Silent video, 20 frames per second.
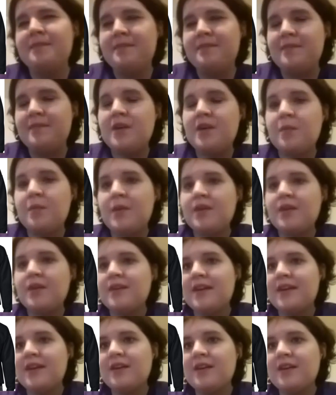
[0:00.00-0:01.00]

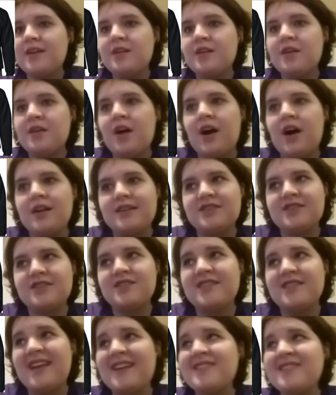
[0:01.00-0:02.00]
Community College, and
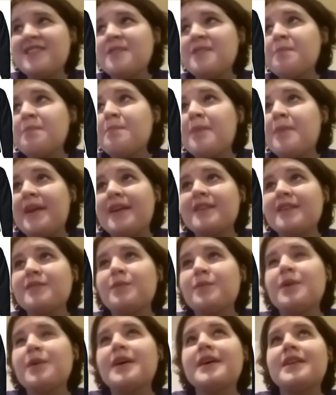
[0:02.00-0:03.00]
that's the biggest
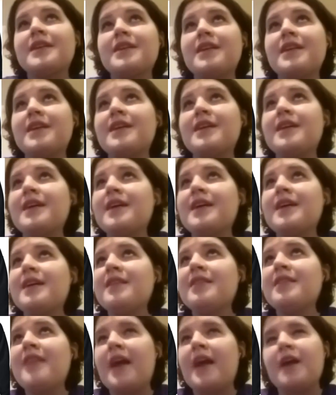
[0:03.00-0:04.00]
one
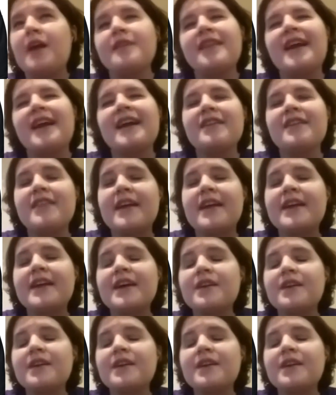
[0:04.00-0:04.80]
there that I can think of.